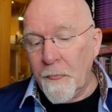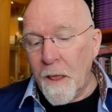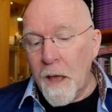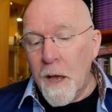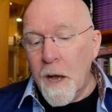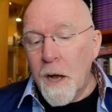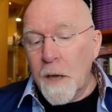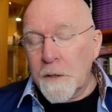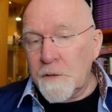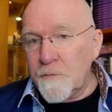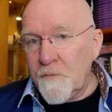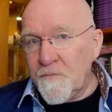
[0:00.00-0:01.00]
I'm
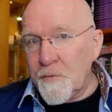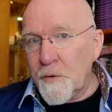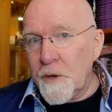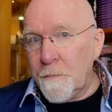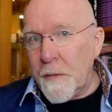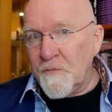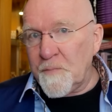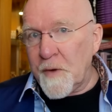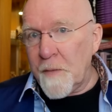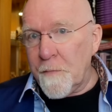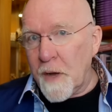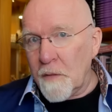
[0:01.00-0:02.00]
going to run through it month
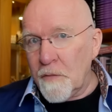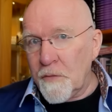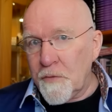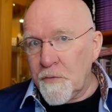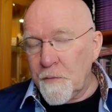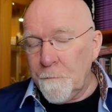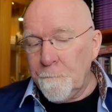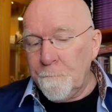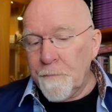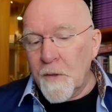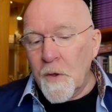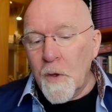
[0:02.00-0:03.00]
by month
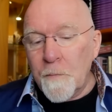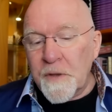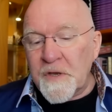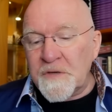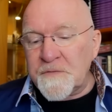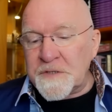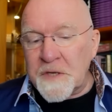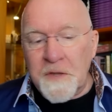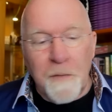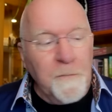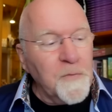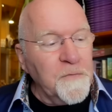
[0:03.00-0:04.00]
because there's a
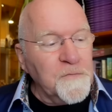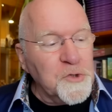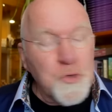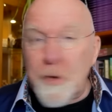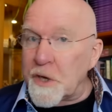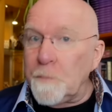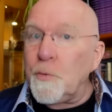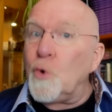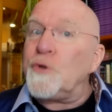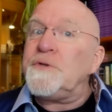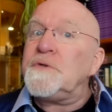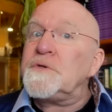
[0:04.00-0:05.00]
number of trigger
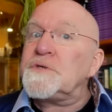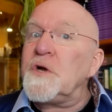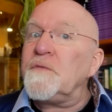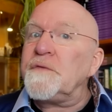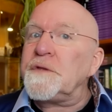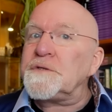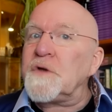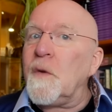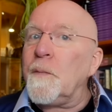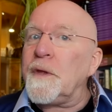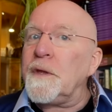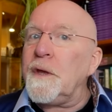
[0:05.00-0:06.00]
points over this
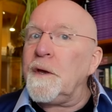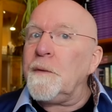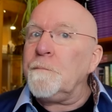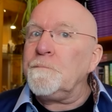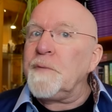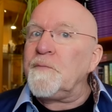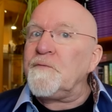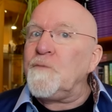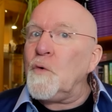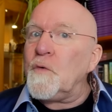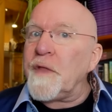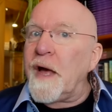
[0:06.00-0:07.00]
coming year. But
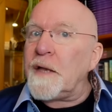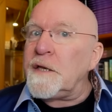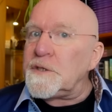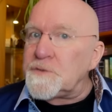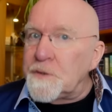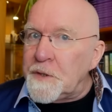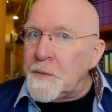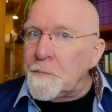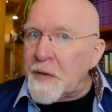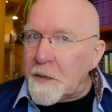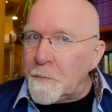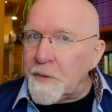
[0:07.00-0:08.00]
before that, let's look at the
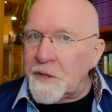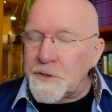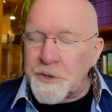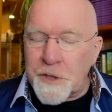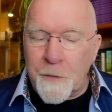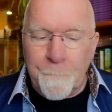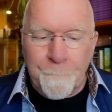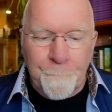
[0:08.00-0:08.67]
big picture.